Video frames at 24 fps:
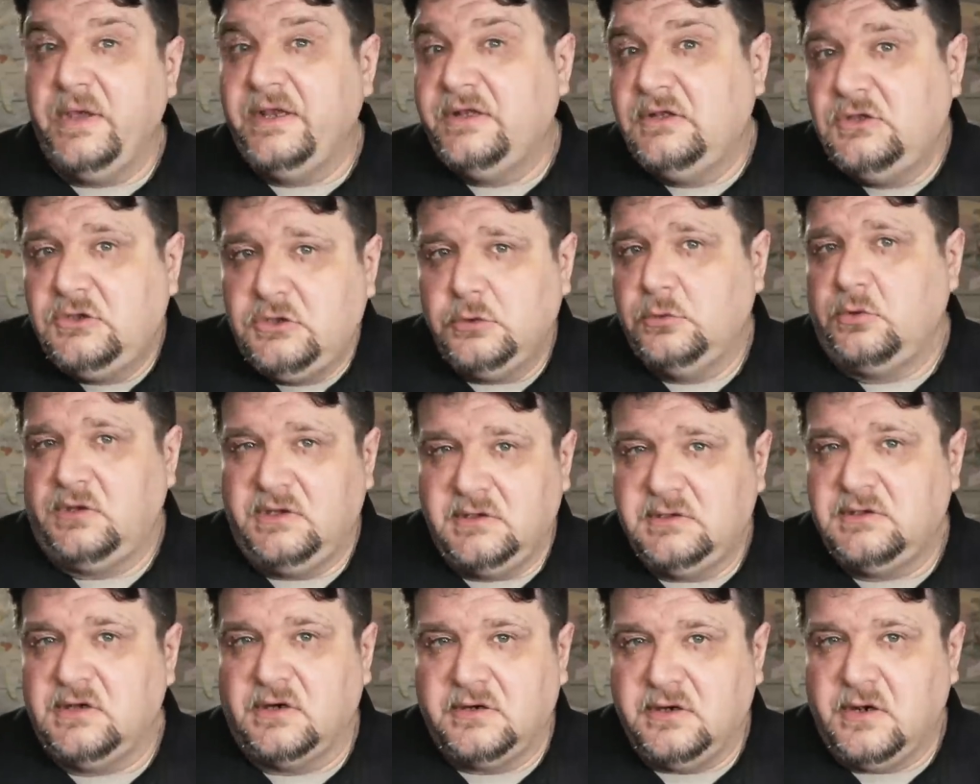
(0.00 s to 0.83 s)
with two
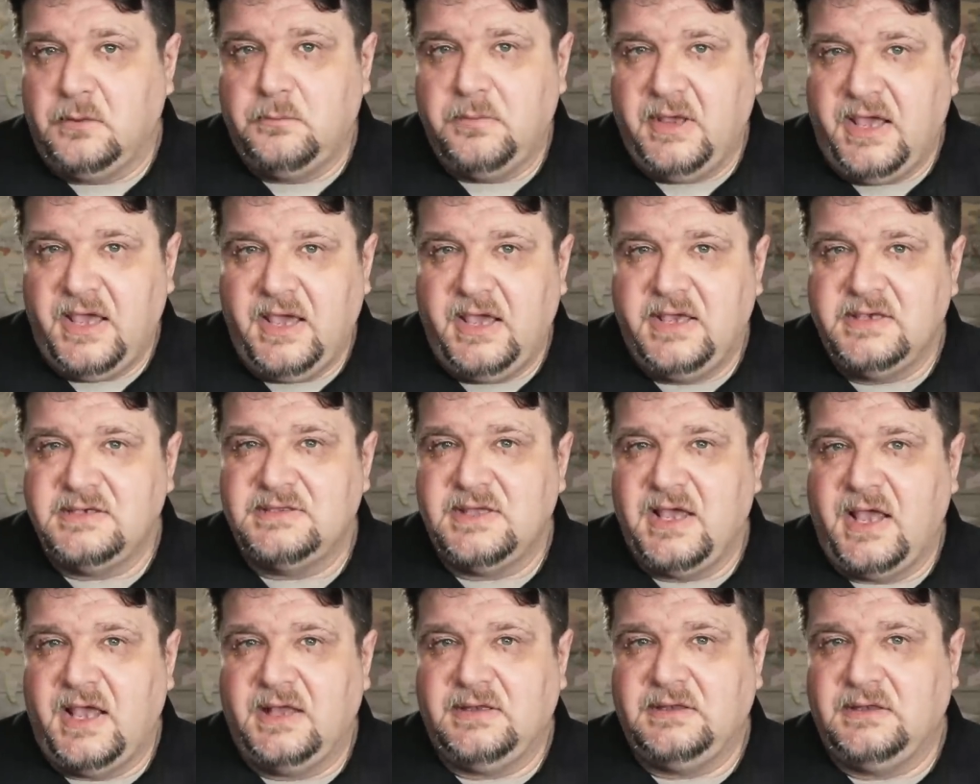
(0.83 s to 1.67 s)
internal
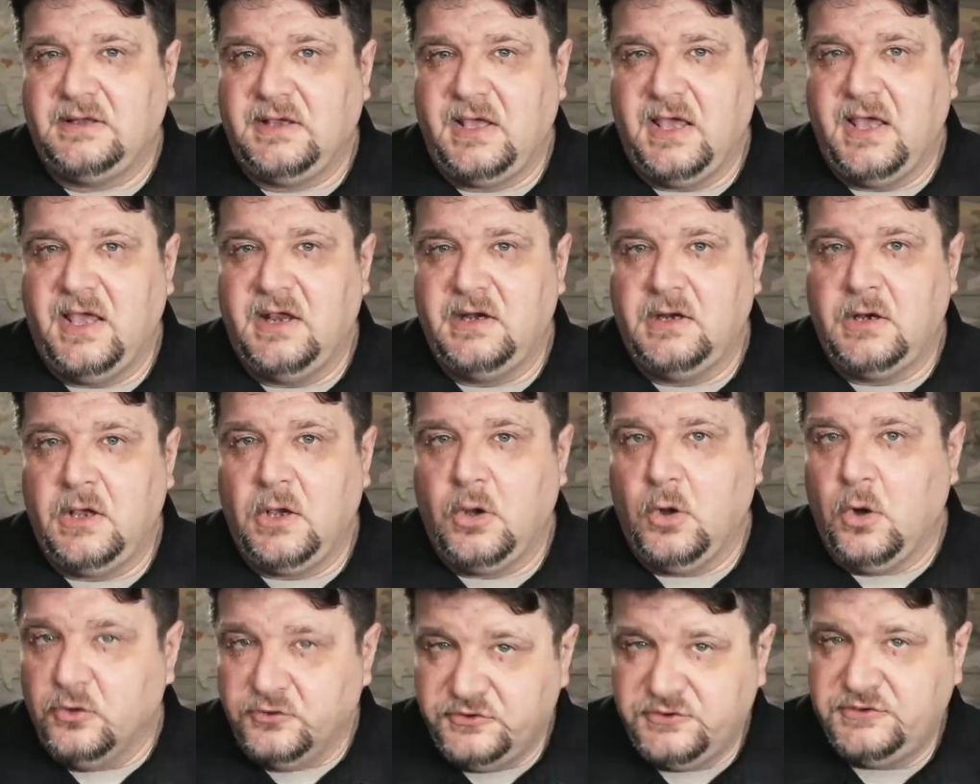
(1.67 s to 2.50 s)
bays that can
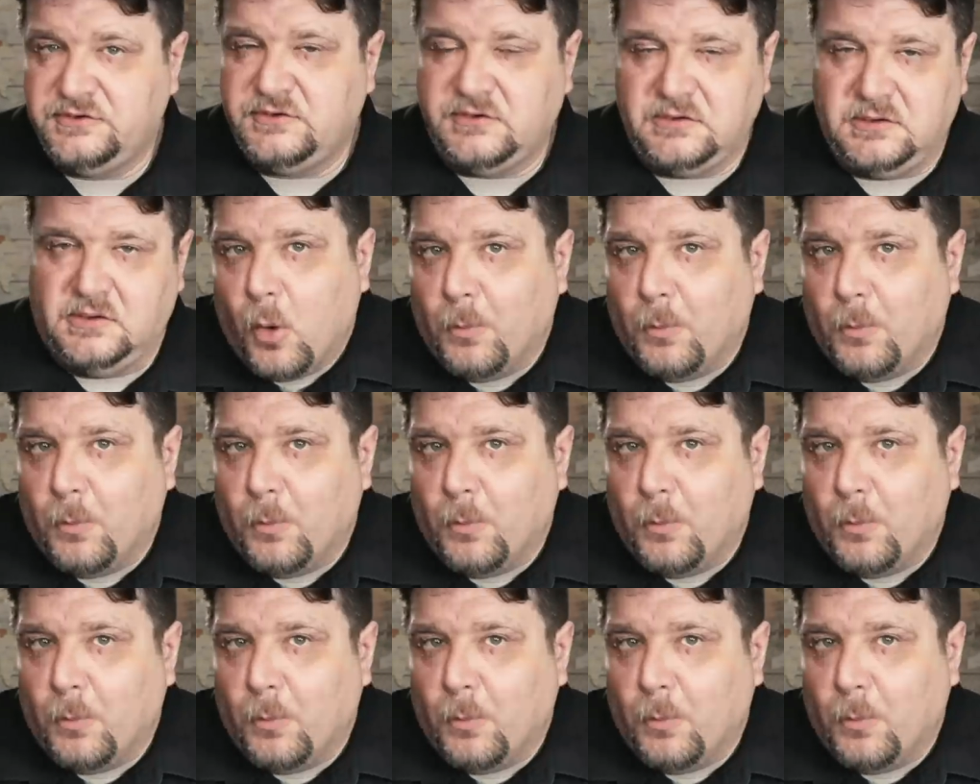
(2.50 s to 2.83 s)
host